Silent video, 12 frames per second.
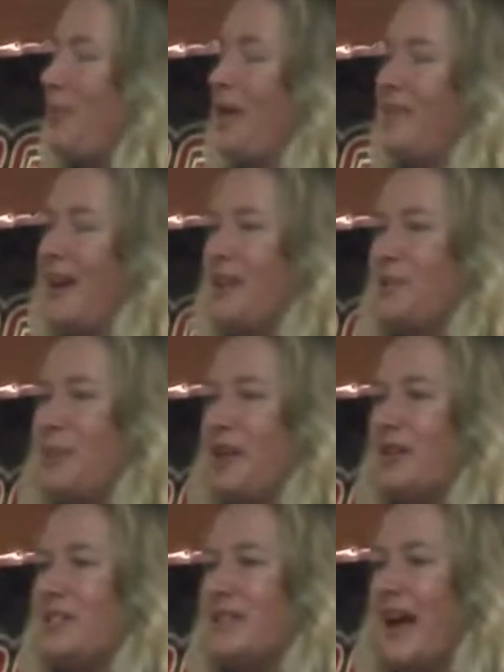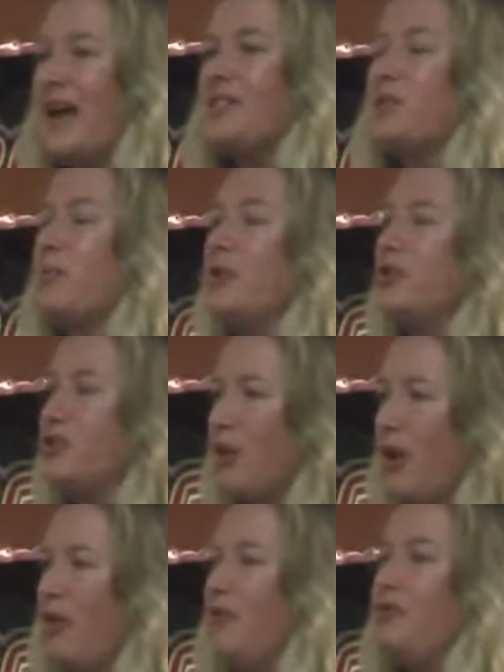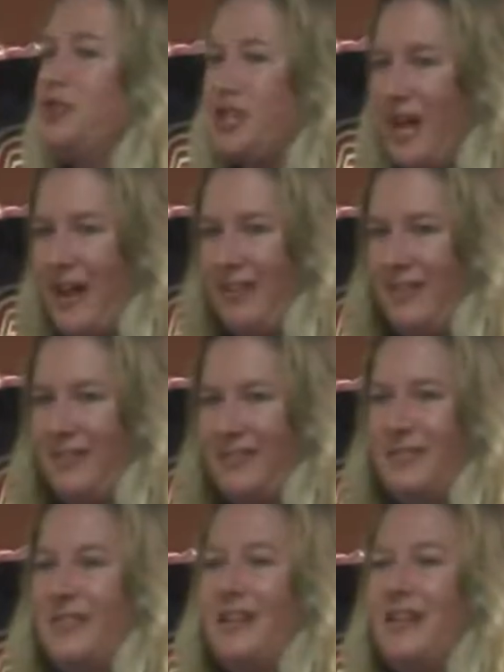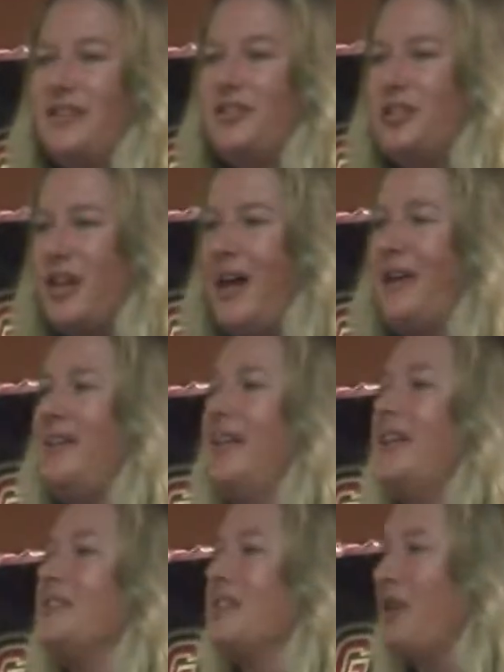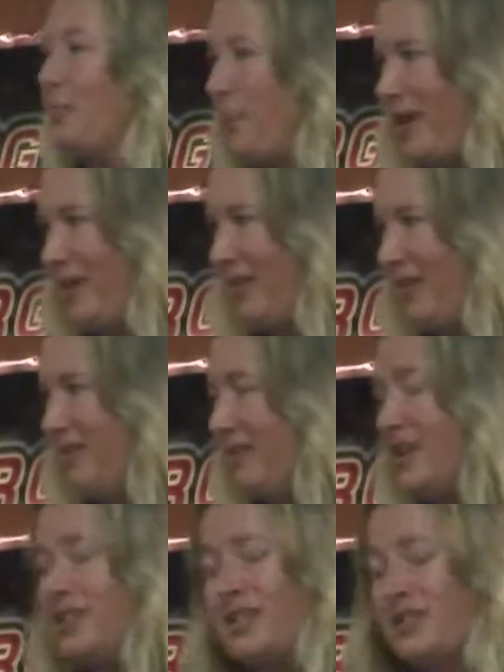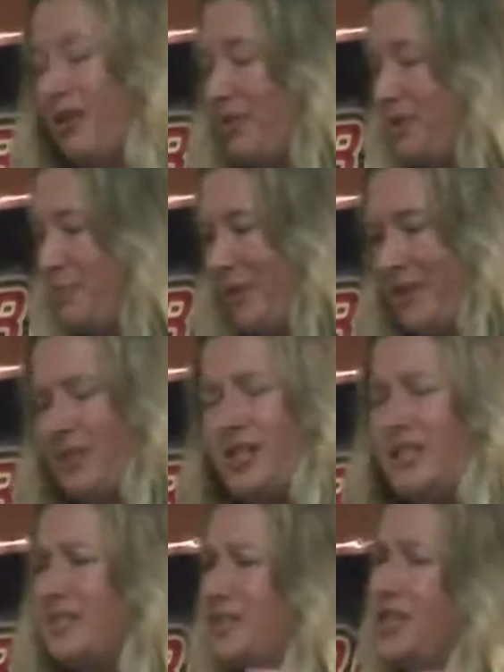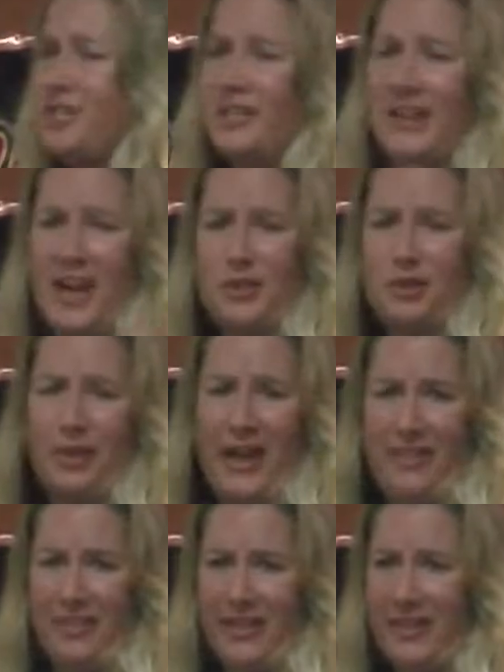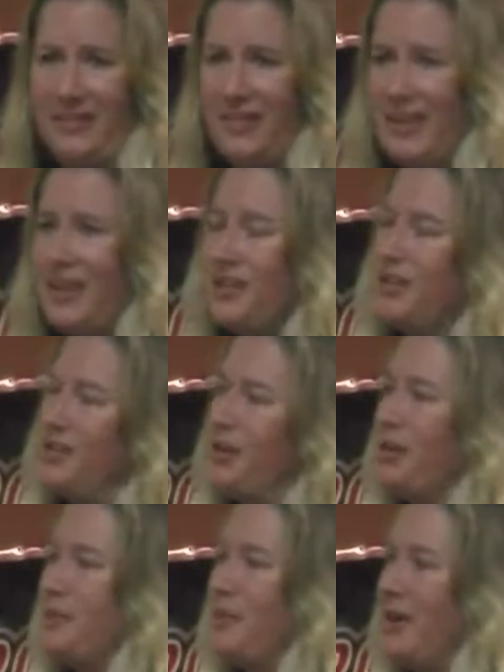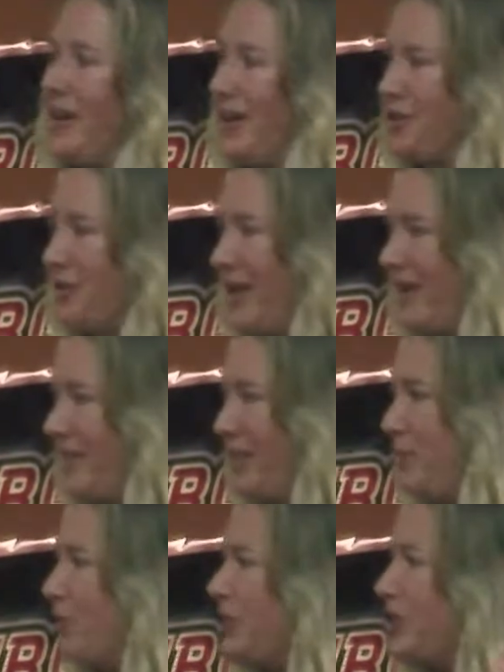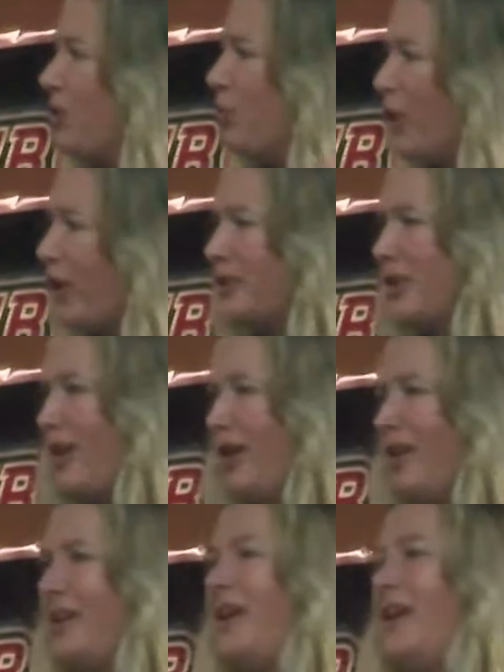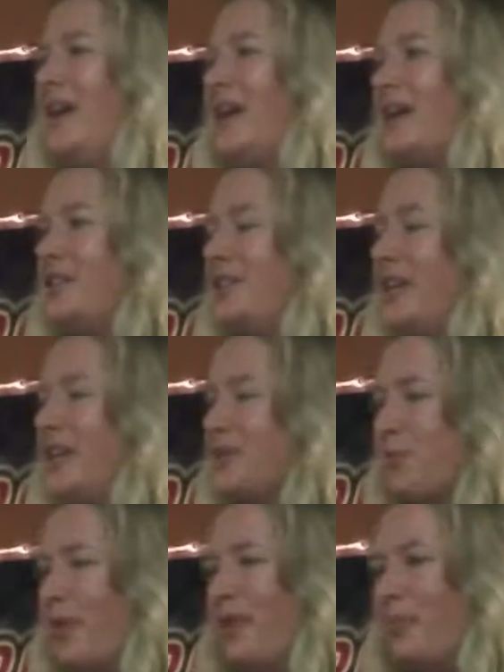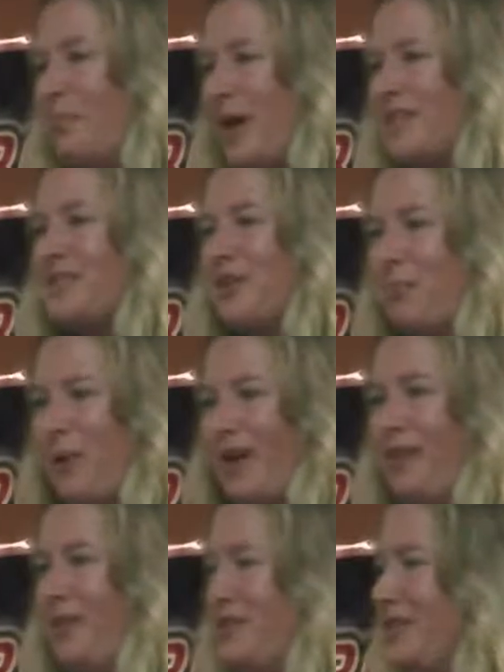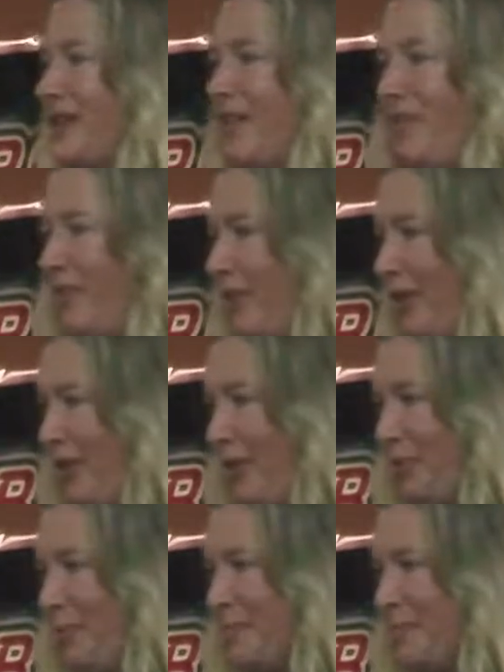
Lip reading: about that is because that's what drove Jen. Jen is a competitor, and she's always been. She's a natural athlete. She's always been a natural athlete, but she worked hard, and she is one of the best competitors that I've ever known.